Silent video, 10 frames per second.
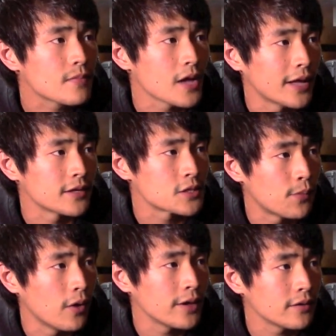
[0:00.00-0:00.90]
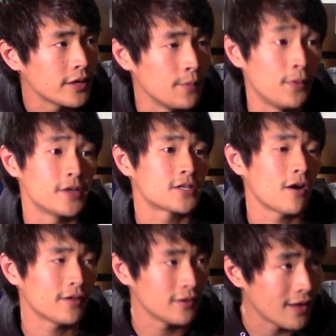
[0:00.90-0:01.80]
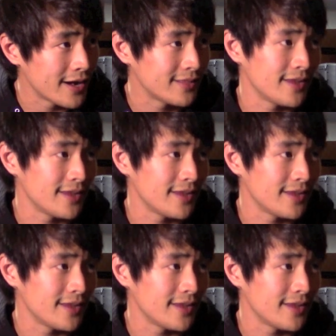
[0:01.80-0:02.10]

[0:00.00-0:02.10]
At this point, he put his heart on the line at